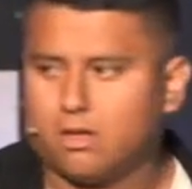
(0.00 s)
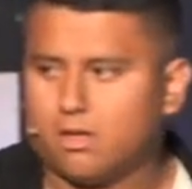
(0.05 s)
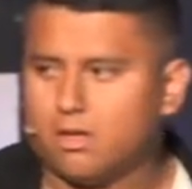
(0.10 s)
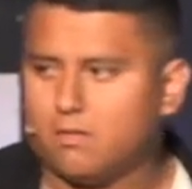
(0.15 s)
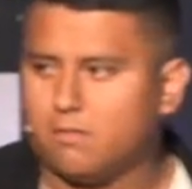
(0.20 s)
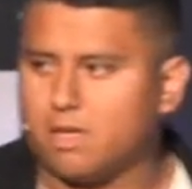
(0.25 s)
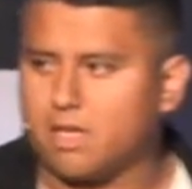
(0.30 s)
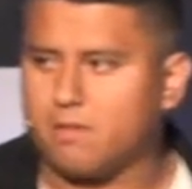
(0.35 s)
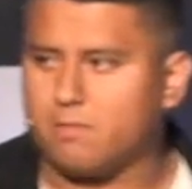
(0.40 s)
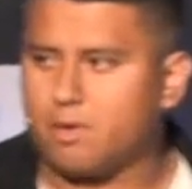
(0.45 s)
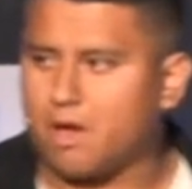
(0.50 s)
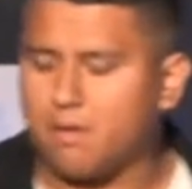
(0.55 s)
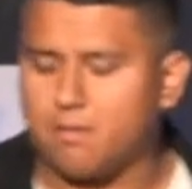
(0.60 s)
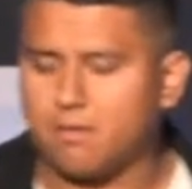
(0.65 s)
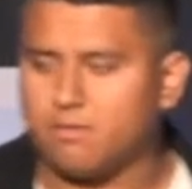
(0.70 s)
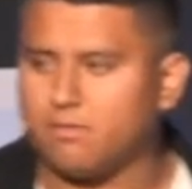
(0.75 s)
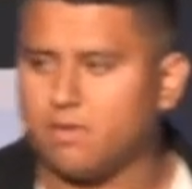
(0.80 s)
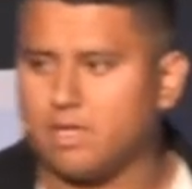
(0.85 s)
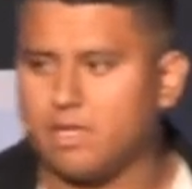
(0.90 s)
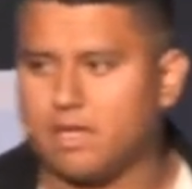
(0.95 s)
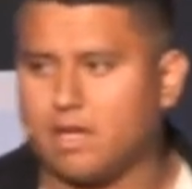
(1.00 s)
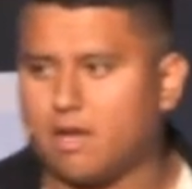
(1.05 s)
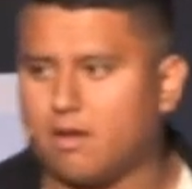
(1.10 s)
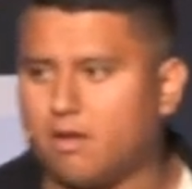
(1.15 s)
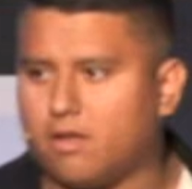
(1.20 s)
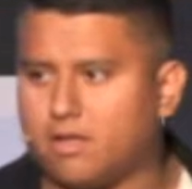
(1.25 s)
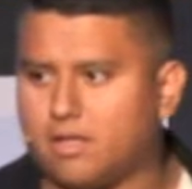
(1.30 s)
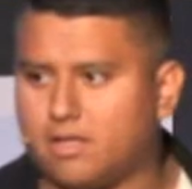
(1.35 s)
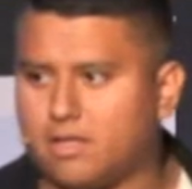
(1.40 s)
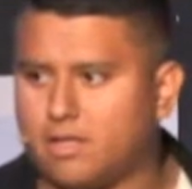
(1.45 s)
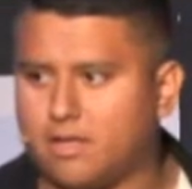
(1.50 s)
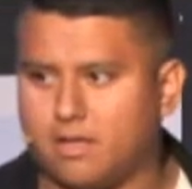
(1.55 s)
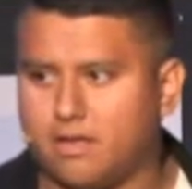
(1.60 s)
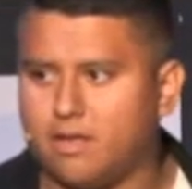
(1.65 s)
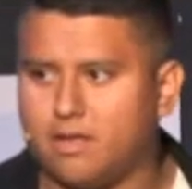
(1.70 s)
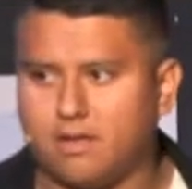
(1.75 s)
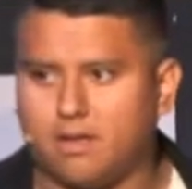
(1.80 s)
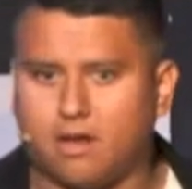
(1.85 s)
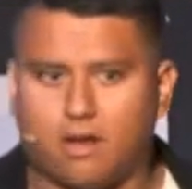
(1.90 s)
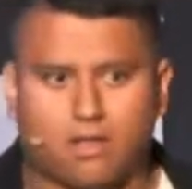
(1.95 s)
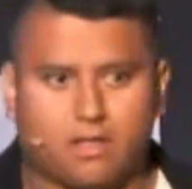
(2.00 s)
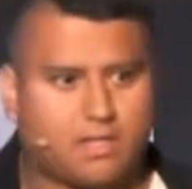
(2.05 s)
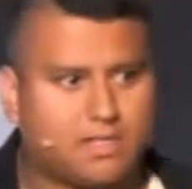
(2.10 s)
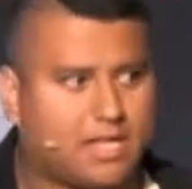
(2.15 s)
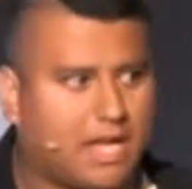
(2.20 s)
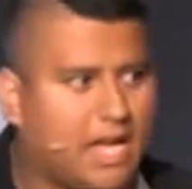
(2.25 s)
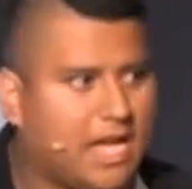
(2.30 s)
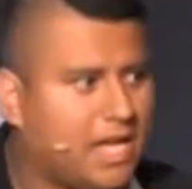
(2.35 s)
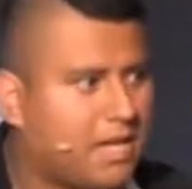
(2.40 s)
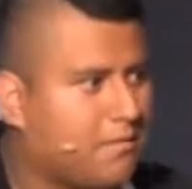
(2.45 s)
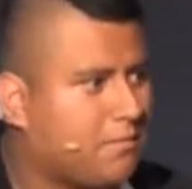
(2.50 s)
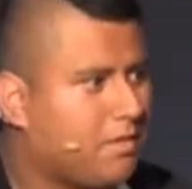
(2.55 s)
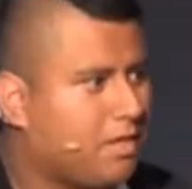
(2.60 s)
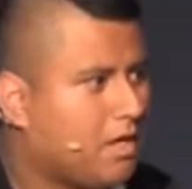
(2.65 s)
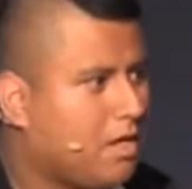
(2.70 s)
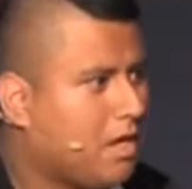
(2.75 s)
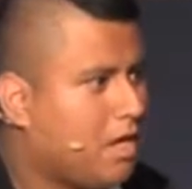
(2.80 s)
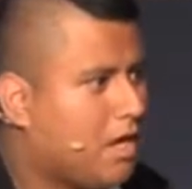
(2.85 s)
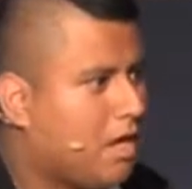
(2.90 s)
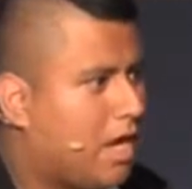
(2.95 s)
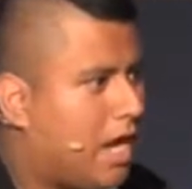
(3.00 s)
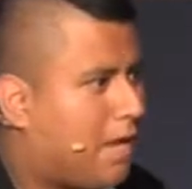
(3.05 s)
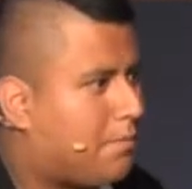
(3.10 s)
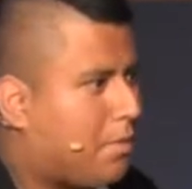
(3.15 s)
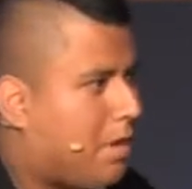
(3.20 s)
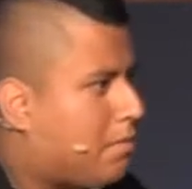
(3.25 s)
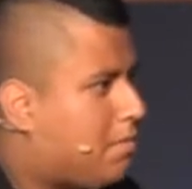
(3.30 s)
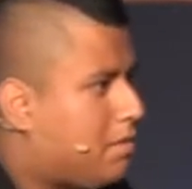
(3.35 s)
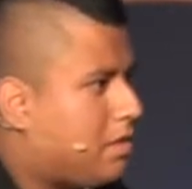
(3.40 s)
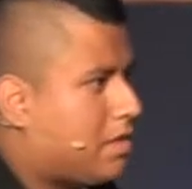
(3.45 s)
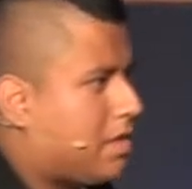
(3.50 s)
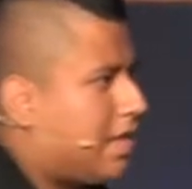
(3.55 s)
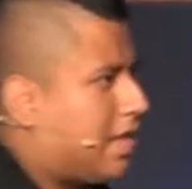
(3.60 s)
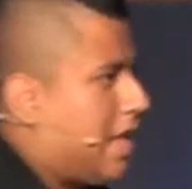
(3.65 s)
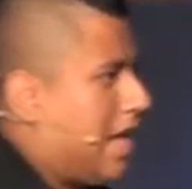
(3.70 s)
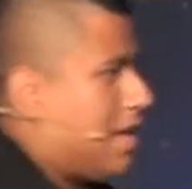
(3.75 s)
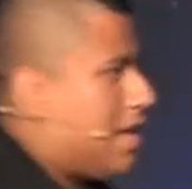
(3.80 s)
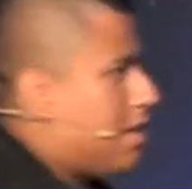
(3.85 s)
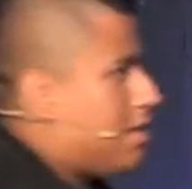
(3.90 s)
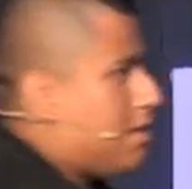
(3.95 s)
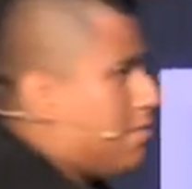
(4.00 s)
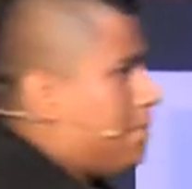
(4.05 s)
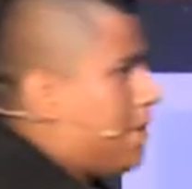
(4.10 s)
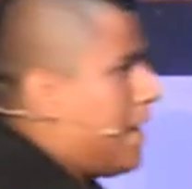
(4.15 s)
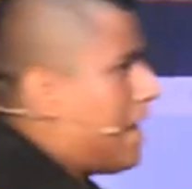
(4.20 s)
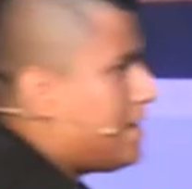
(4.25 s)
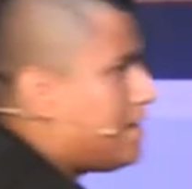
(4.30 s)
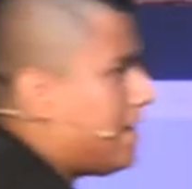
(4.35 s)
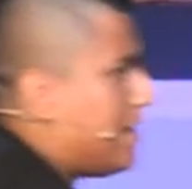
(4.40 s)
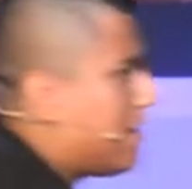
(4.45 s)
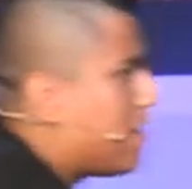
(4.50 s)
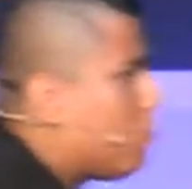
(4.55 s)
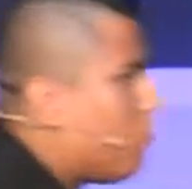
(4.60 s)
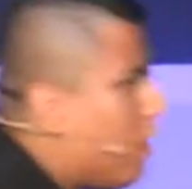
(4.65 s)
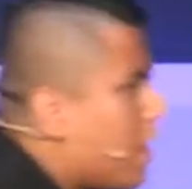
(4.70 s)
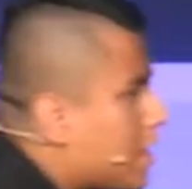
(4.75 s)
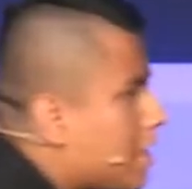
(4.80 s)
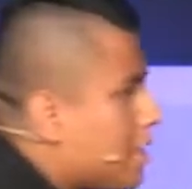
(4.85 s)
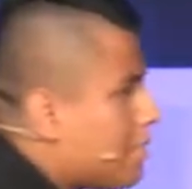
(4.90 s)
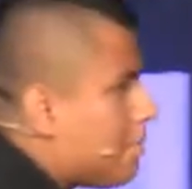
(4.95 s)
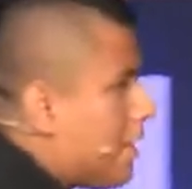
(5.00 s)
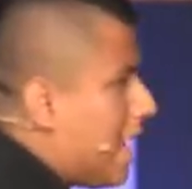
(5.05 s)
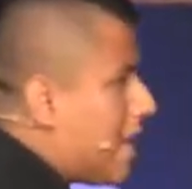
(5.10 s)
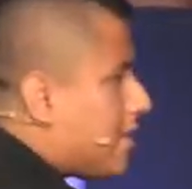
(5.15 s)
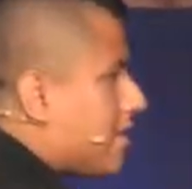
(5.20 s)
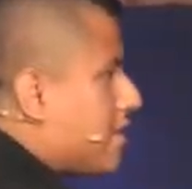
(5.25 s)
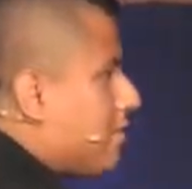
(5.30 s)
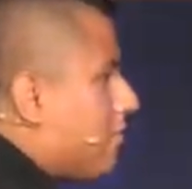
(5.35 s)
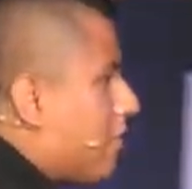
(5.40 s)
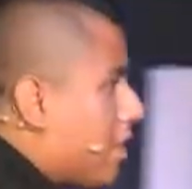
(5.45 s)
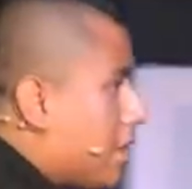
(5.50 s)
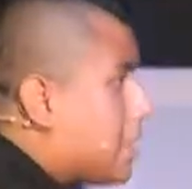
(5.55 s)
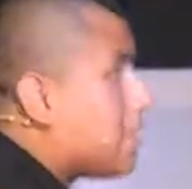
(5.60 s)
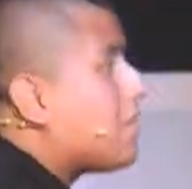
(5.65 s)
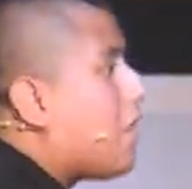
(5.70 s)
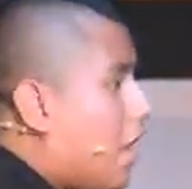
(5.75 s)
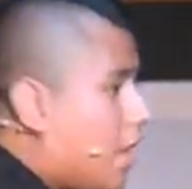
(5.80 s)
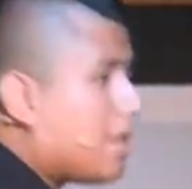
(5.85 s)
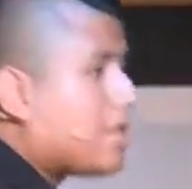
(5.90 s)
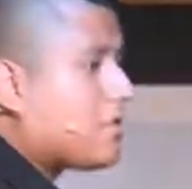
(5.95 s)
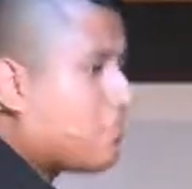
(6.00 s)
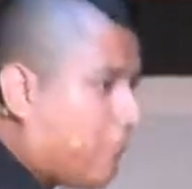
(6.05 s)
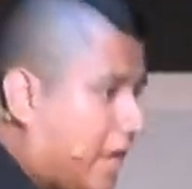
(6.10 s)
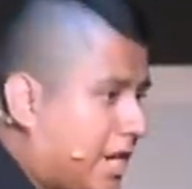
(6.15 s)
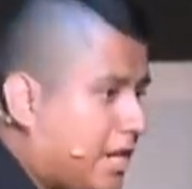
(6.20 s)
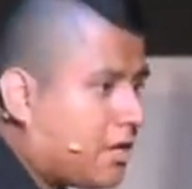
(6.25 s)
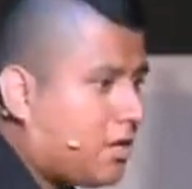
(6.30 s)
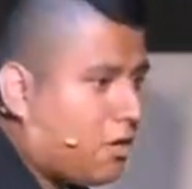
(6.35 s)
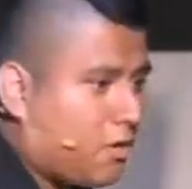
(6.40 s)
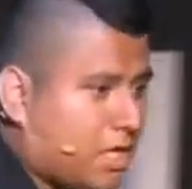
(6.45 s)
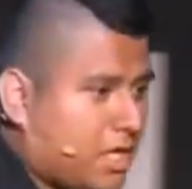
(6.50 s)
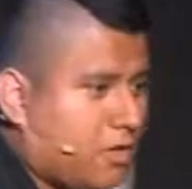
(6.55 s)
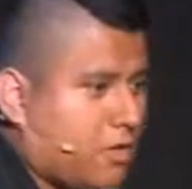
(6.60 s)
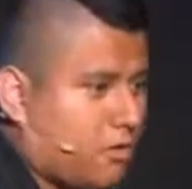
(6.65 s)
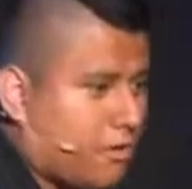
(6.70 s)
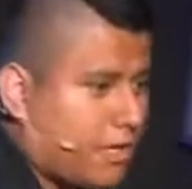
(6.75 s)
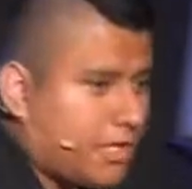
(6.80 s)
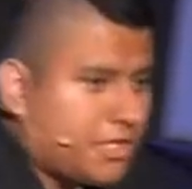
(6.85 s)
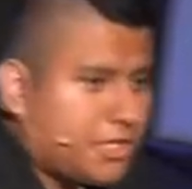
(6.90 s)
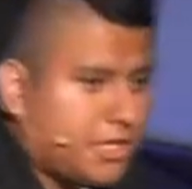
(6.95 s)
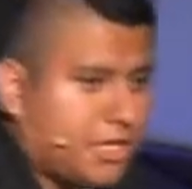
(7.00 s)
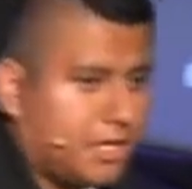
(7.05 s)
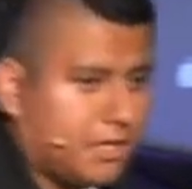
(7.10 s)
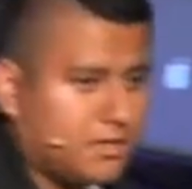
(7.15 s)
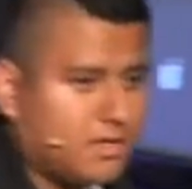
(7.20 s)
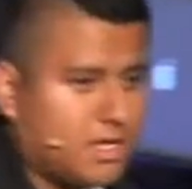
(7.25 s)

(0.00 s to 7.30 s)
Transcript: Well, he probably wouldn't, not all the time. Not all the time. I probably look like any other bystander walking past him while he's on his way to go kill Christians.